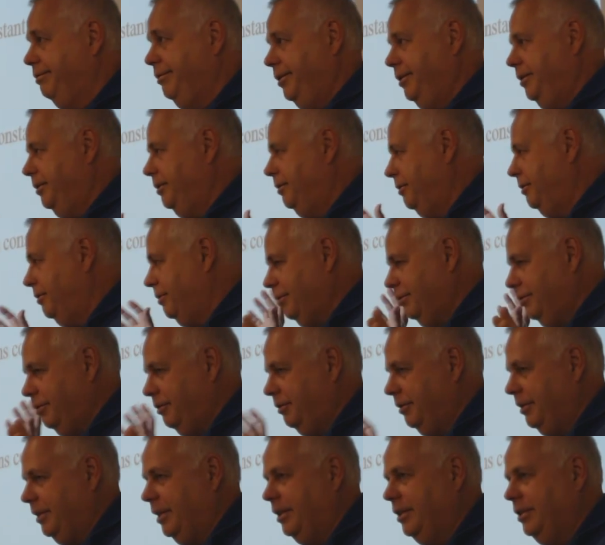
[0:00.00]
We don't know
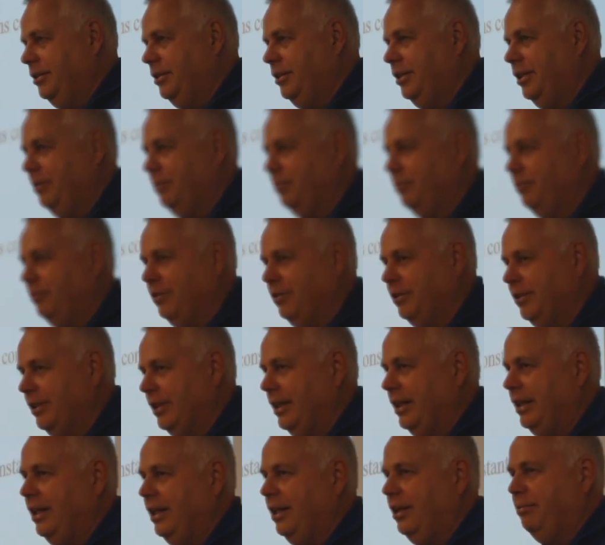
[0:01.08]
what that is yet. We'll figure
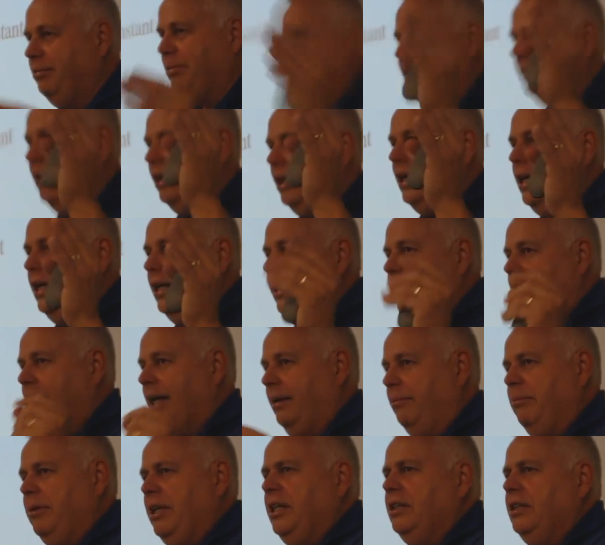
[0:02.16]
that out. But
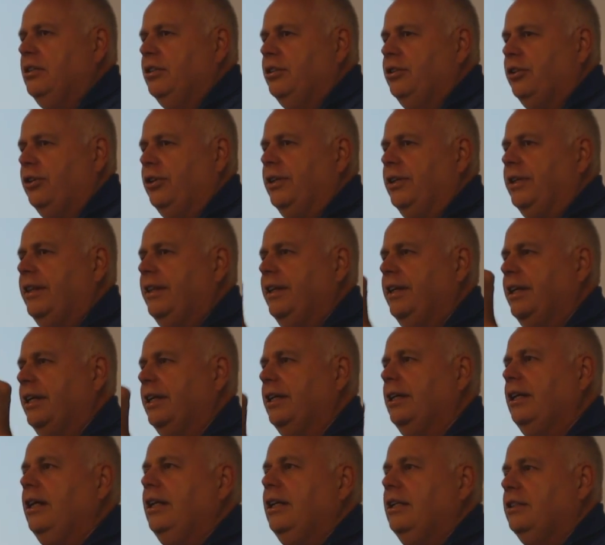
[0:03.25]
that means a certain thing,